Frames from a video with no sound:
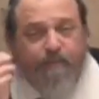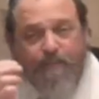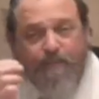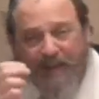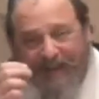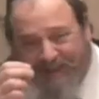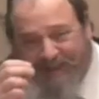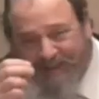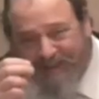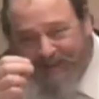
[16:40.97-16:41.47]

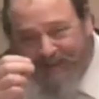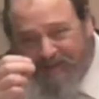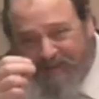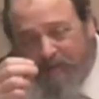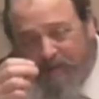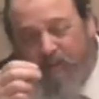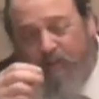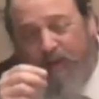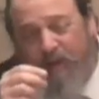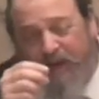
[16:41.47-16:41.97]
But
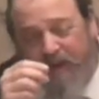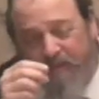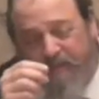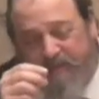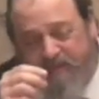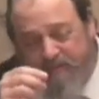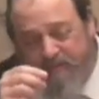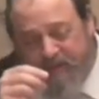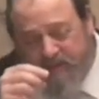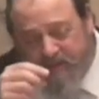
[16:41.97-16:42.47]

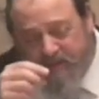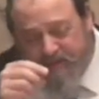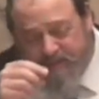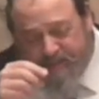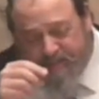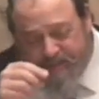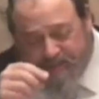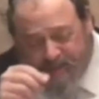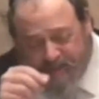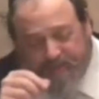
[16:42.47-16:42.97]
Rav's being
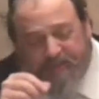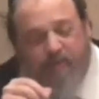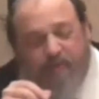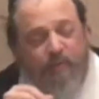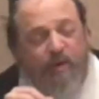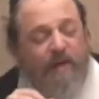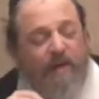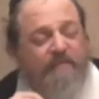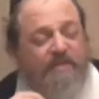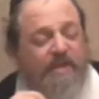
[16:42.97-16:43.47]
specific.
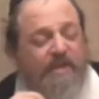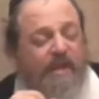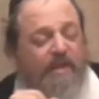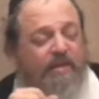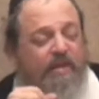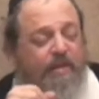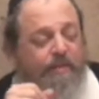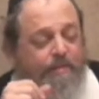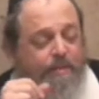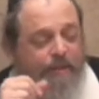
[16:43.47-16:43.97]
Rav's
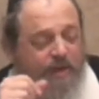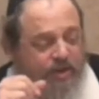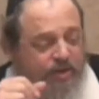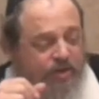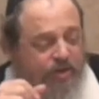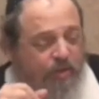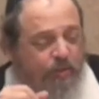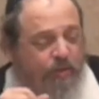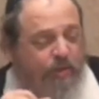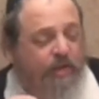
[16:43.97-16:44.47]
saying the
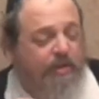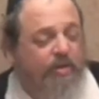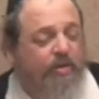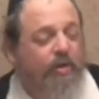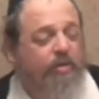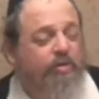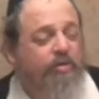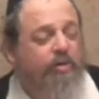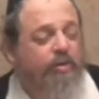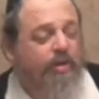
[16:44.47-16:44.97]
Mishnah, when it
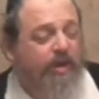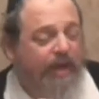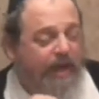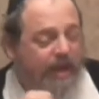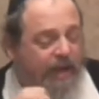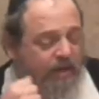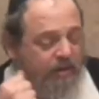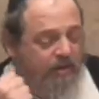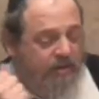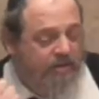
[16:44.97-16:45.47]
told you
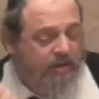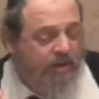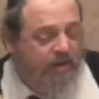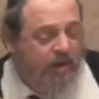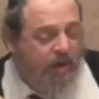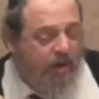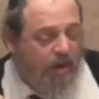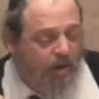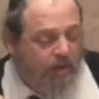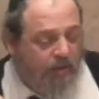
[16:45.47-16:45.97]
can't use the
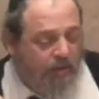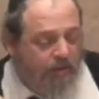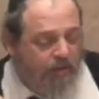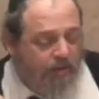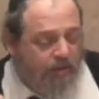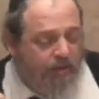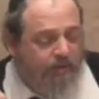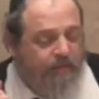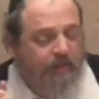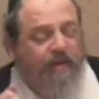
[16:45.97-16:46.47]

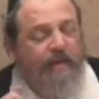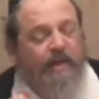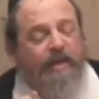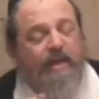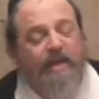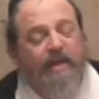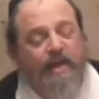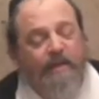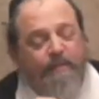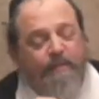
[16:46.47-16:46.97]
kardum,
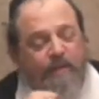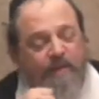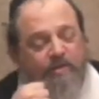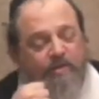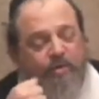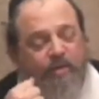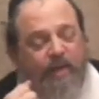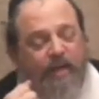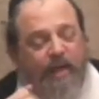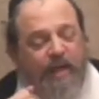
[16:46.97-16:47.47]
it means
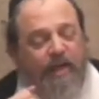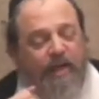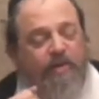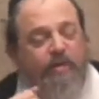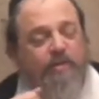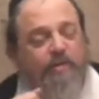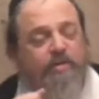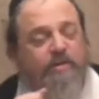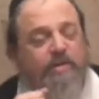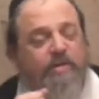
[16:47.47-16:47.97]
you can't
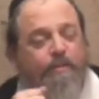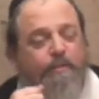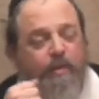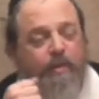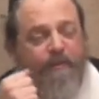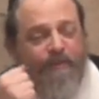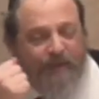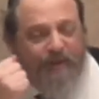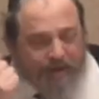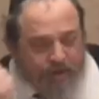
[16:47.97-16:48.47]
use the
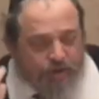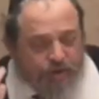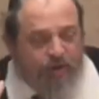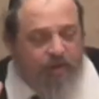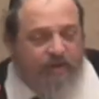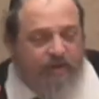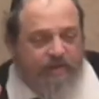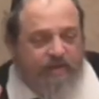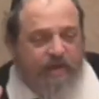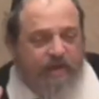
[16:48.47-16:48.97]

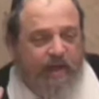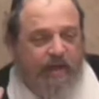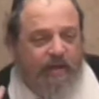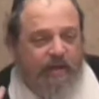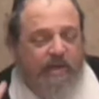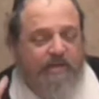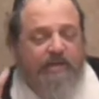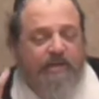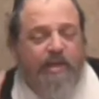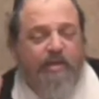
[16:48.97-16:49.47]
professional side.
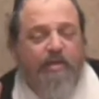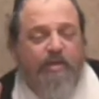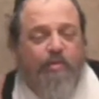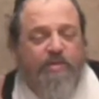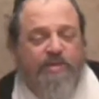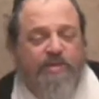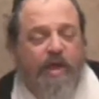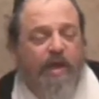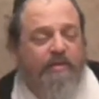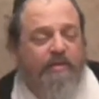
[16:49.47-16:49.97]
Let's say the
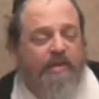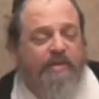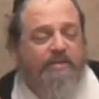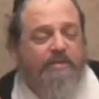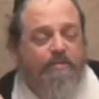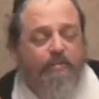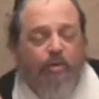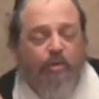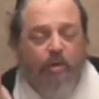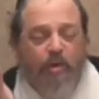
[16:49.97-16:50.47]
side that's
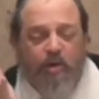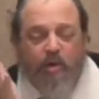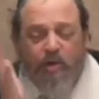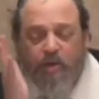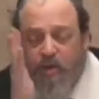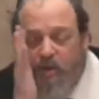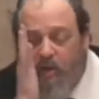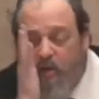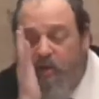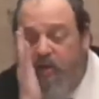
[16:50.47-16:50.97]

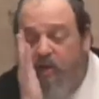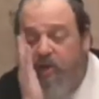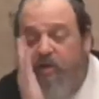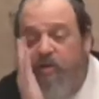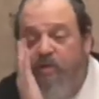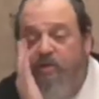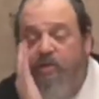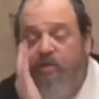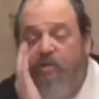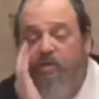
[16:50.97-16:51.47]
more
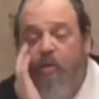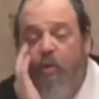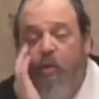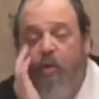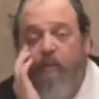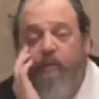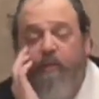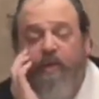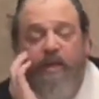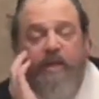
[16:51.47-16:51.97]

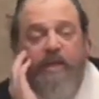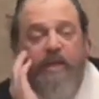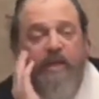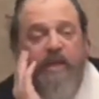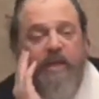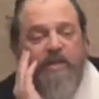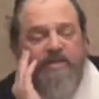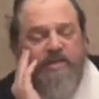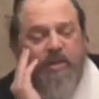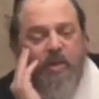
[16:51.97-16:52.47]
normally
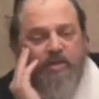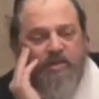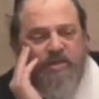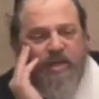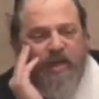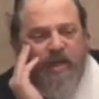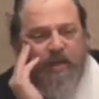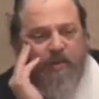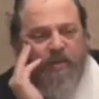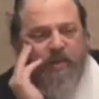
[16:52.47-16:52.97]

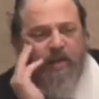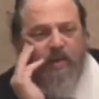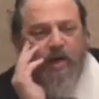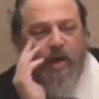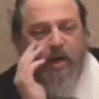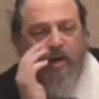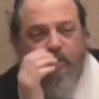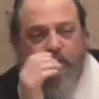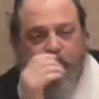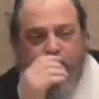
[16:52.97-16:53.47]
associated with a
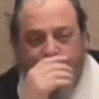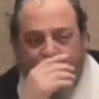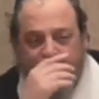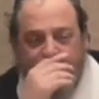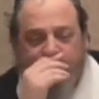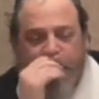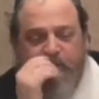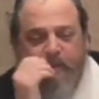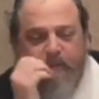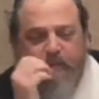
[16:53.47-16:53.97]
kardum,
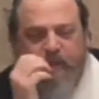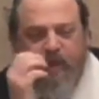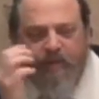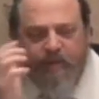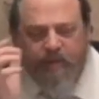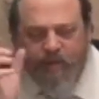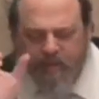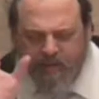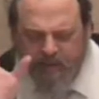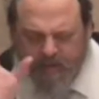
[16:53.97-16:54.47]

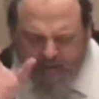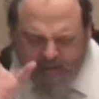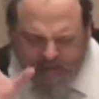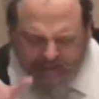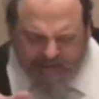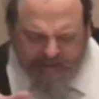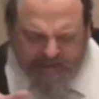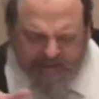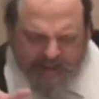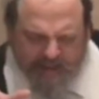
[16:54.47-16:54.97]
the
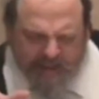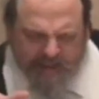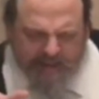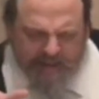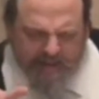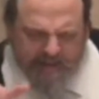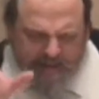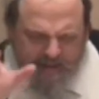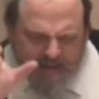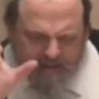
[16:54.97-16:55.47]
thick side.